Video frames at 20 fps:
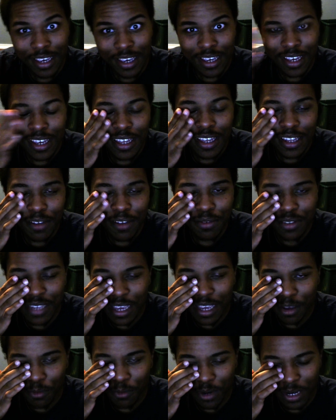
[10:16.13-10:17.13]
It was that
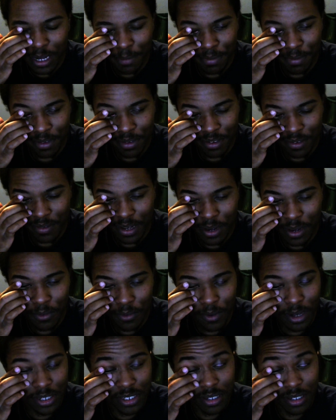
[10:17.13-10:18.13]
one episode that I
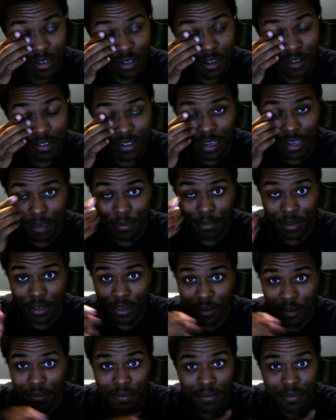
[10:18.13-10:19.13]
watched a long time
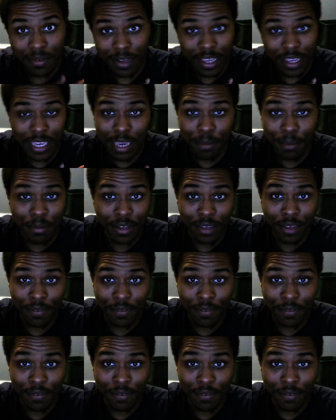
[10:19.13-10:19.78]
ago. I can't believe